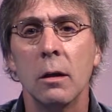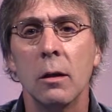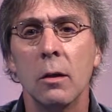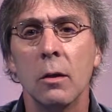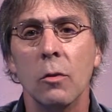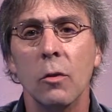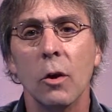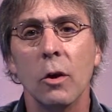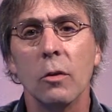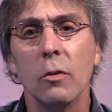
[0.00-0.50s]

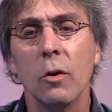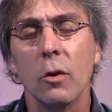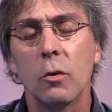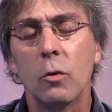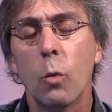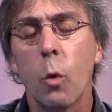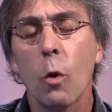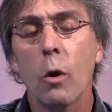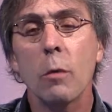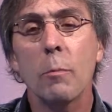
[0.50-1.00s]
the
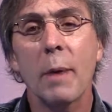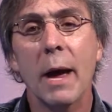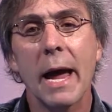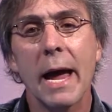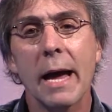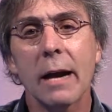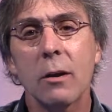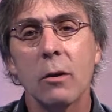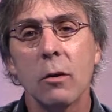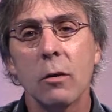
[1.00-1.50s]

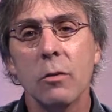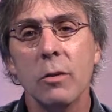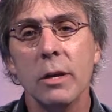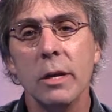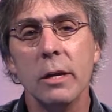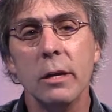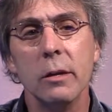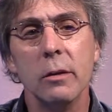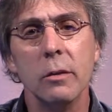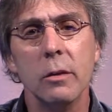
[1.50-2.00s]
quarterback or
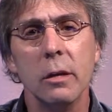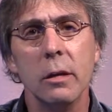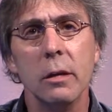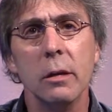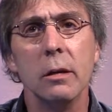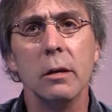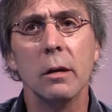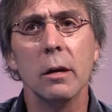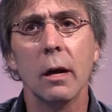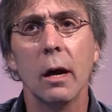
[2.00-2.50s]

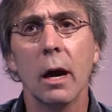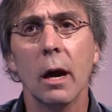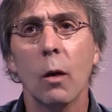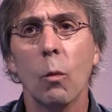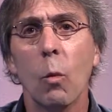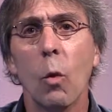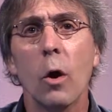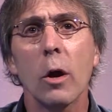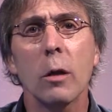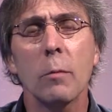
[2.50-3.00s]
the
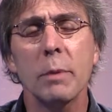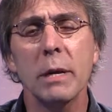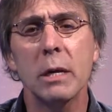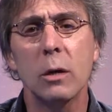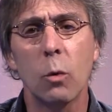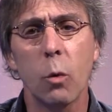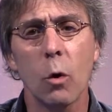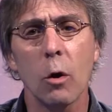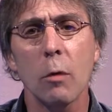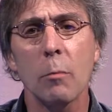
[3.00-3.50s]
wannabe
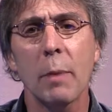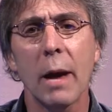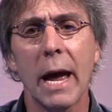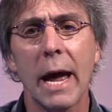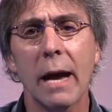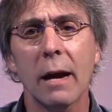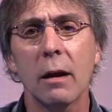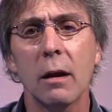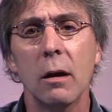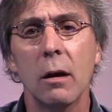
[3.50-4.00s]

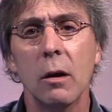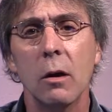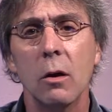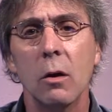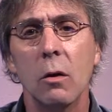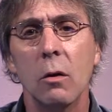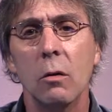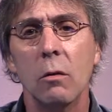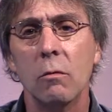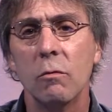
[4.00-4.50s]
quarterback
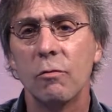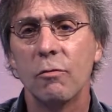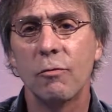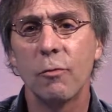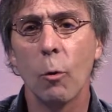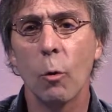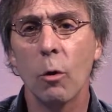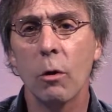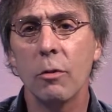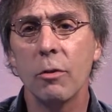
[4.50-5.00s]

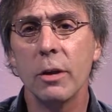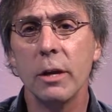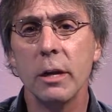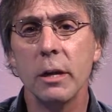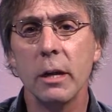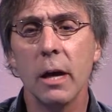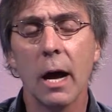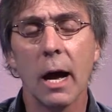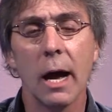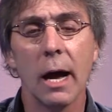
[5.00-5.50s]
for
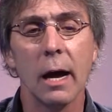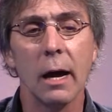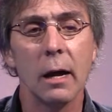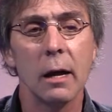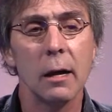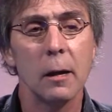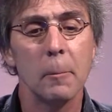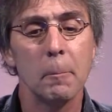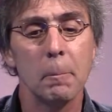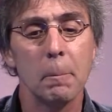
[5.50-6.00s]
the,
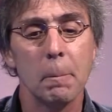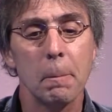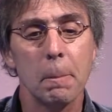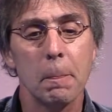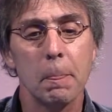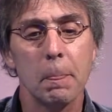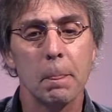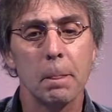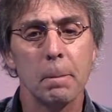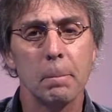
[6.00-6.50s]

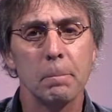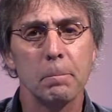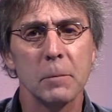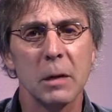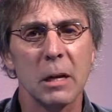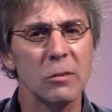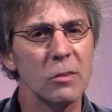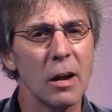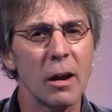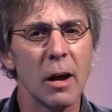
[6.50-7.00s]

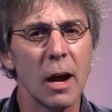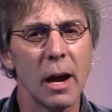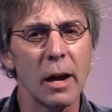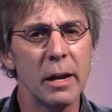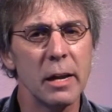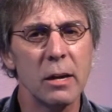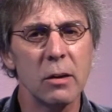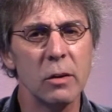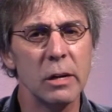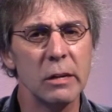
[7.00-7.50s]
because I
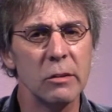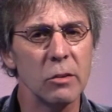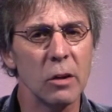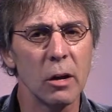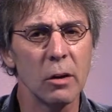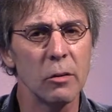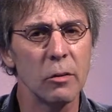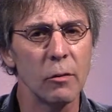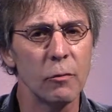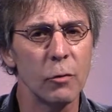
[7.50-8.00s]
hear he's
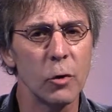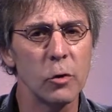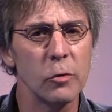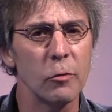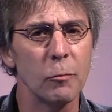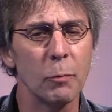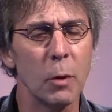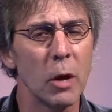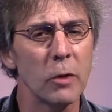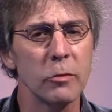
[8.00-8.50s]
on the verge
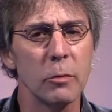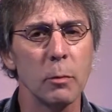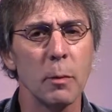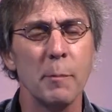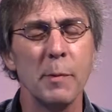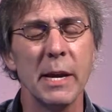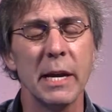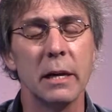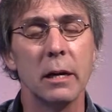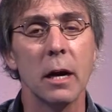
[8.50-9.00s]
of possibly
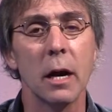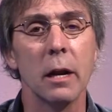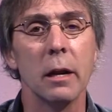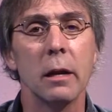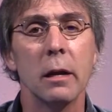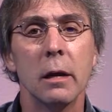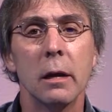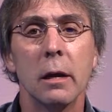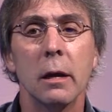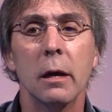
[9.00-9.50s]
being
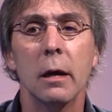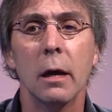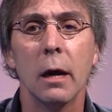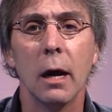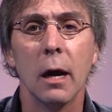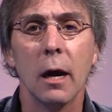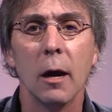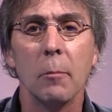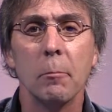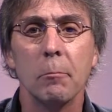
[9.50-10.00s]
cut.
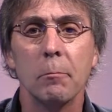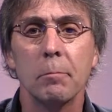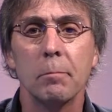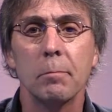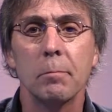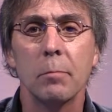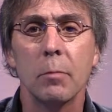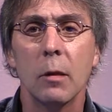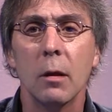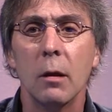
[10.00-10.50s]

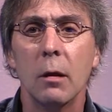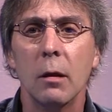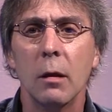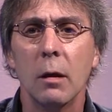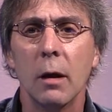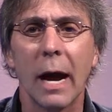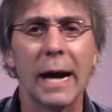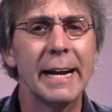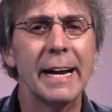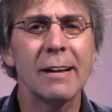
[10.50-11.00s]

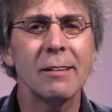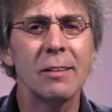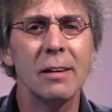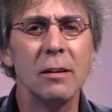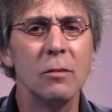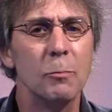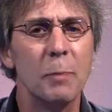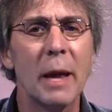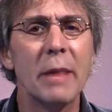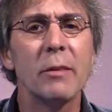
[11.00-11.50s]
I guess
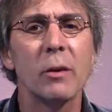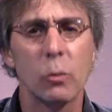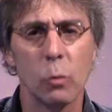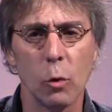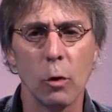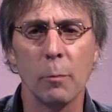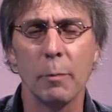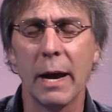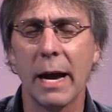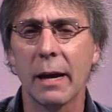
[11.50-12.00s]
he's been the
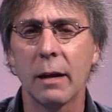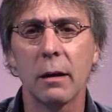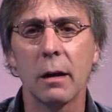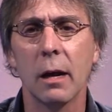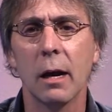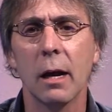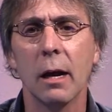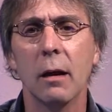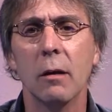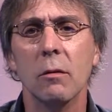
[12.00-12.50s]
quarterback
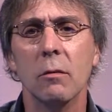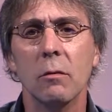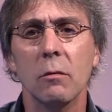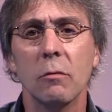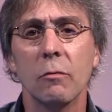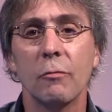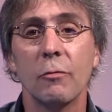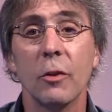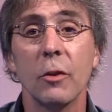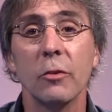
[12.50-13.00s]

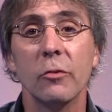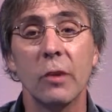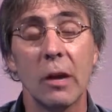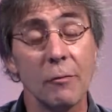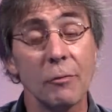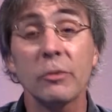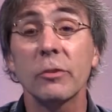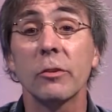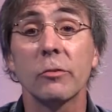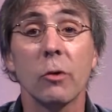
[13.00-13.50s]
for the San
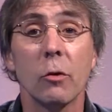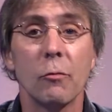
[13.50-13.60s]
Francisco